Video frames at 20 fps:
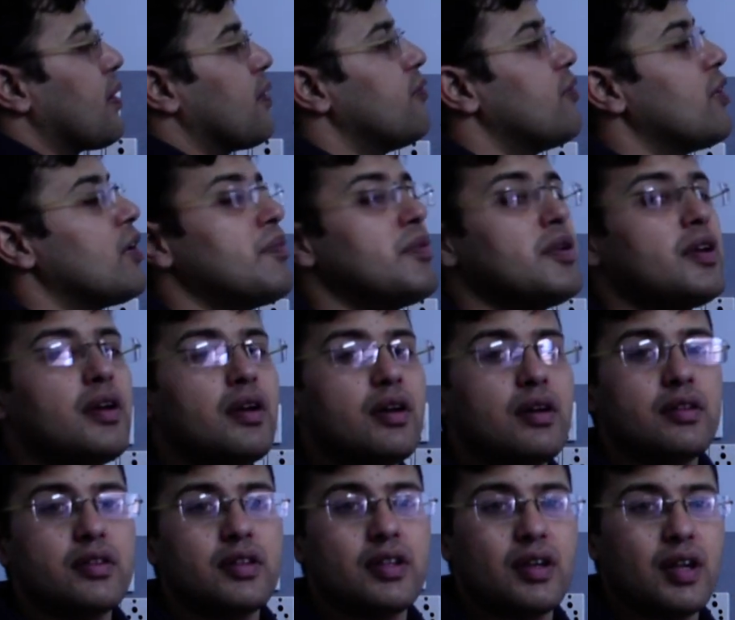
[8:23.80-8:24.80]
will be
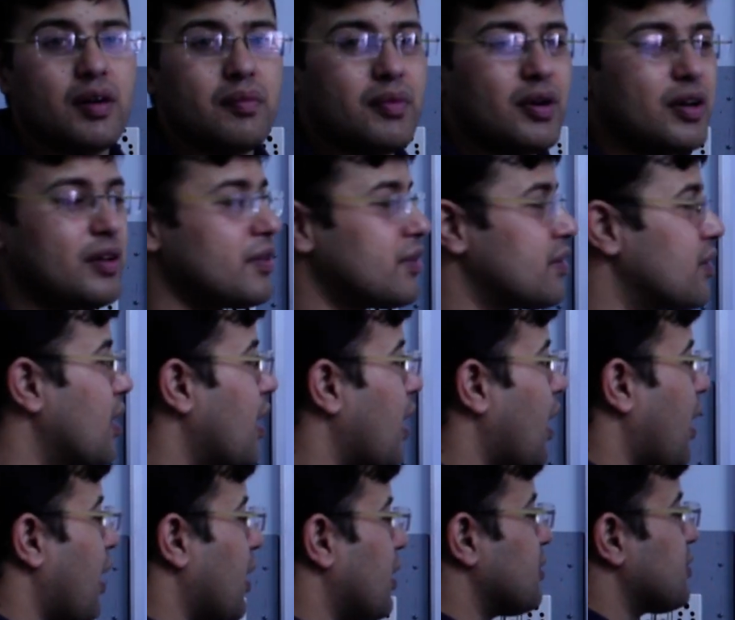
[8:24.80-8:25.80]
the numbers
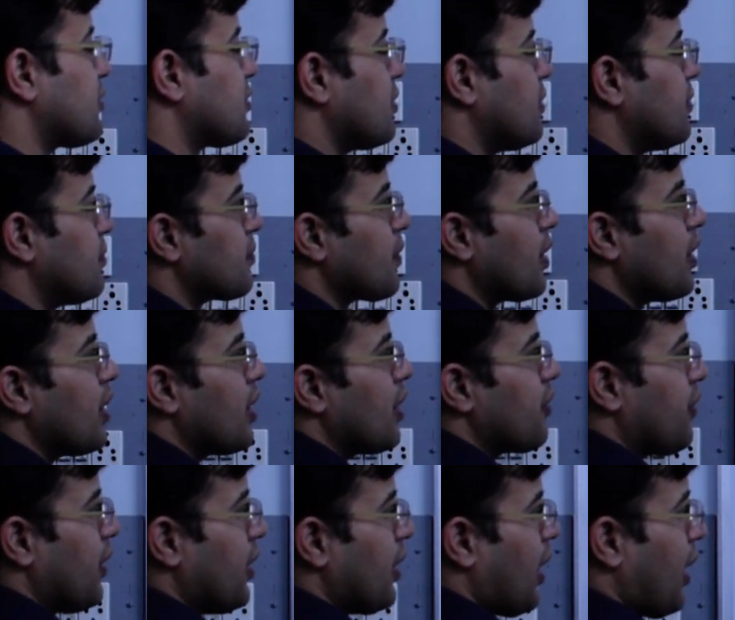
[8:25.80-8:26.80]
as,
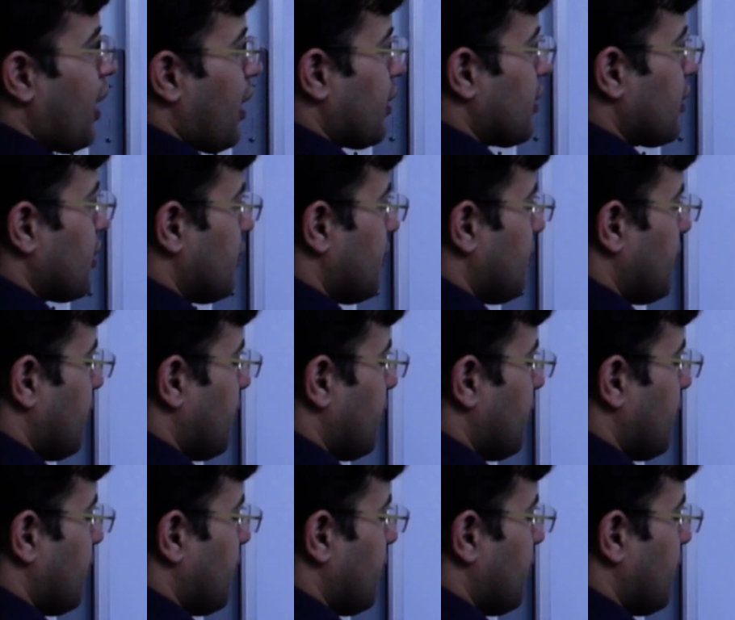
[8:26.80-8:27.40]
if I add